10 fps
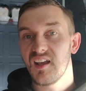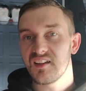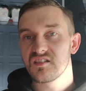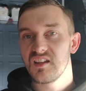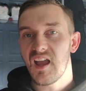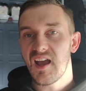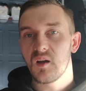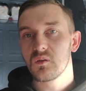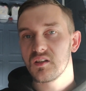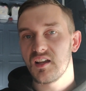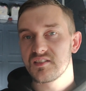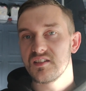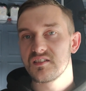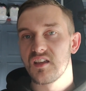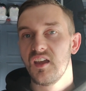It actually
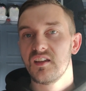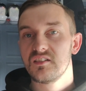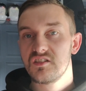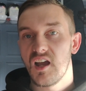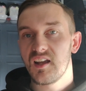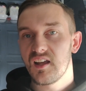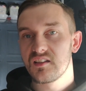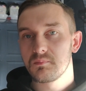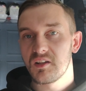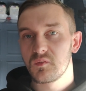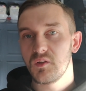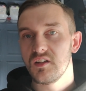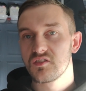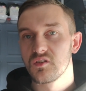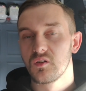outclasses Gigantamax
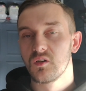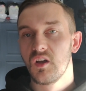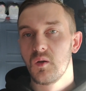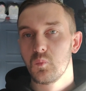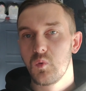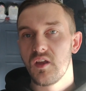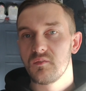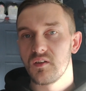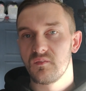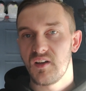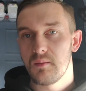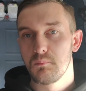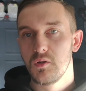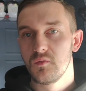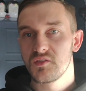Venusaur with that
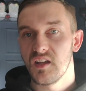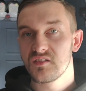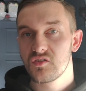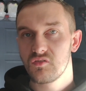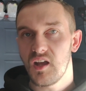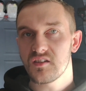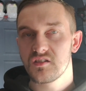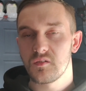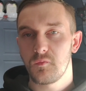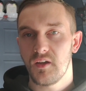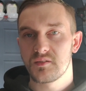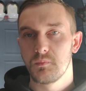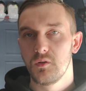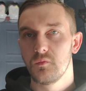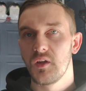moveset. Scratch is a fast
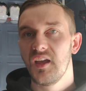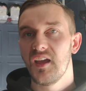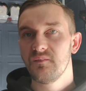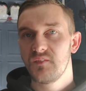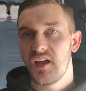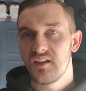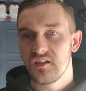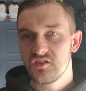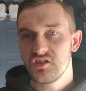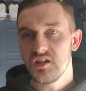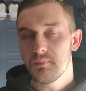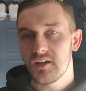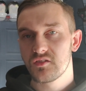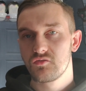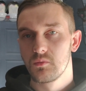move, and then
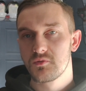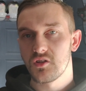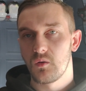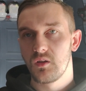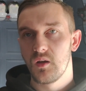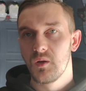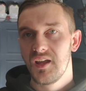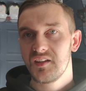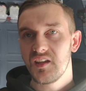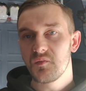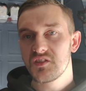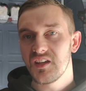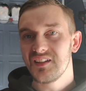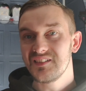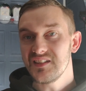G-Max Drum Solo gives
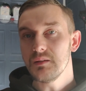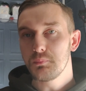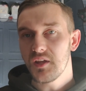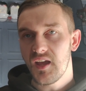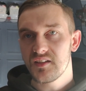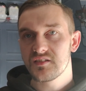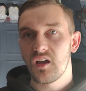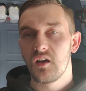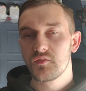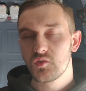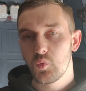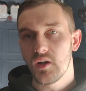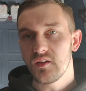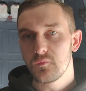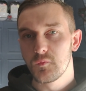it a DPS of
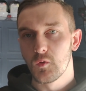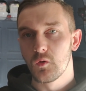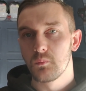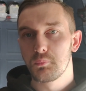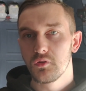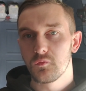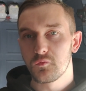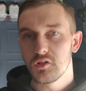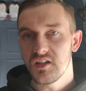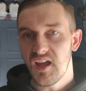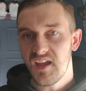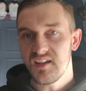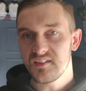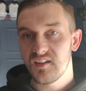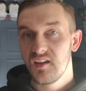
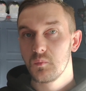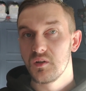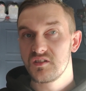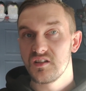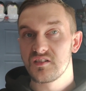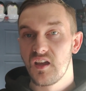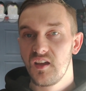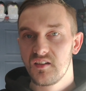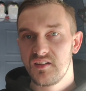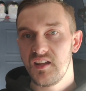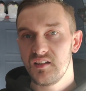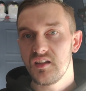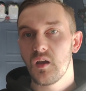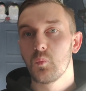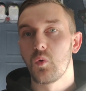24.38, which is
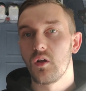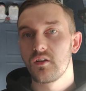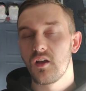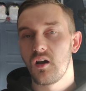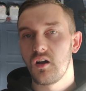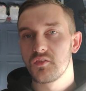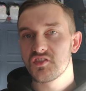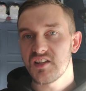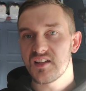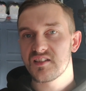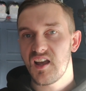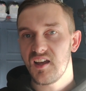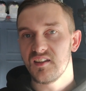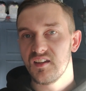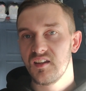nearly 1.5 stats
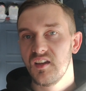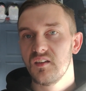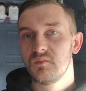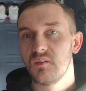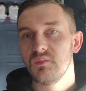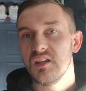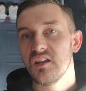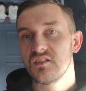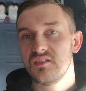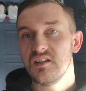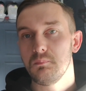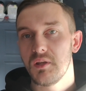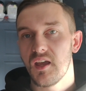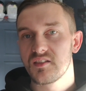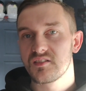higher than the
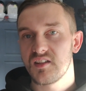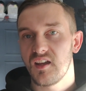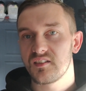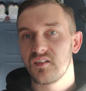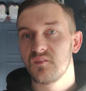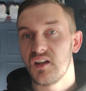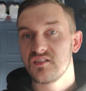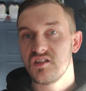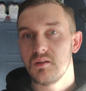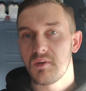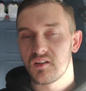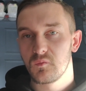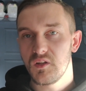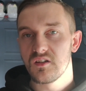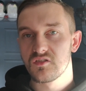DPS stat that G-Max
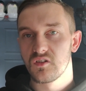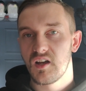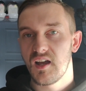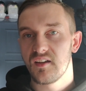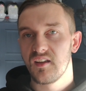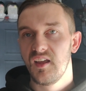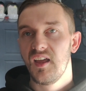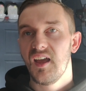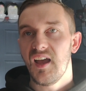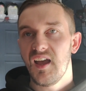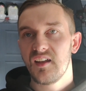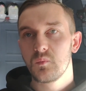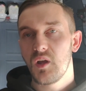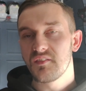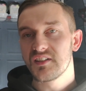Venusaur had, and
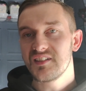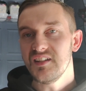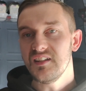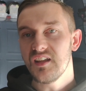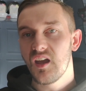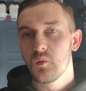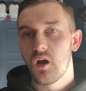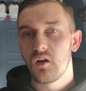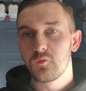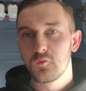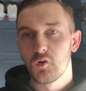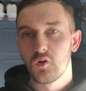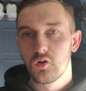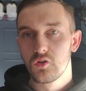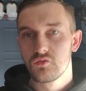we have a TDO of
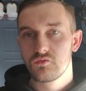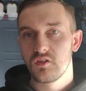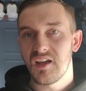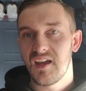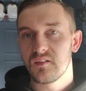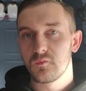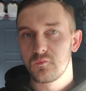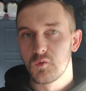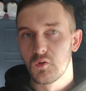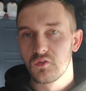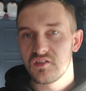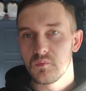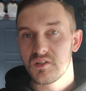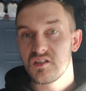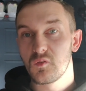
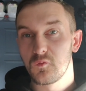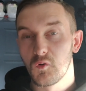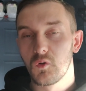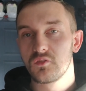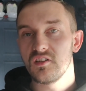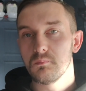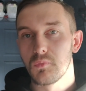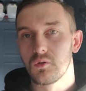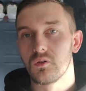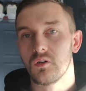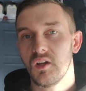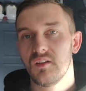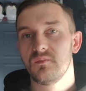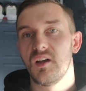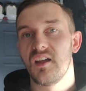440, which is 40 more
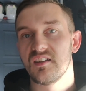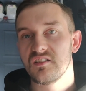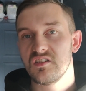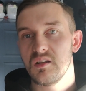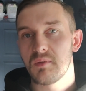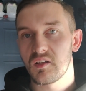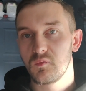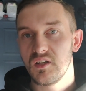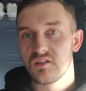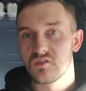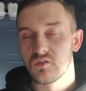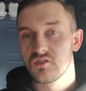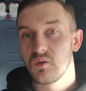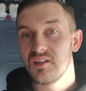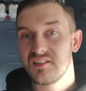than G-Max Venusaur,
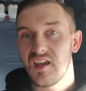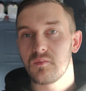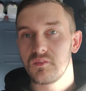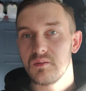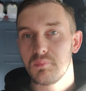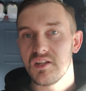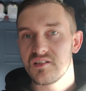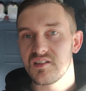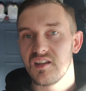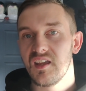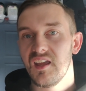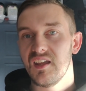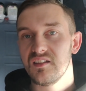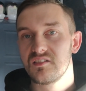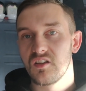so it definitely beats it
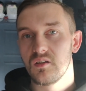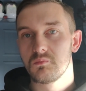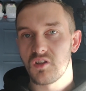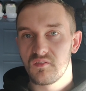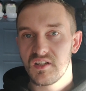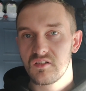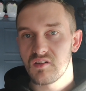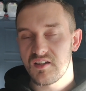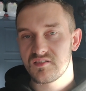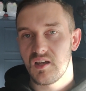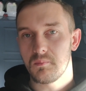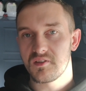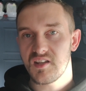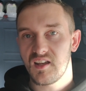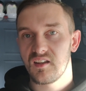in terms of a grass type
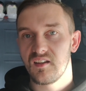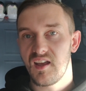attacker.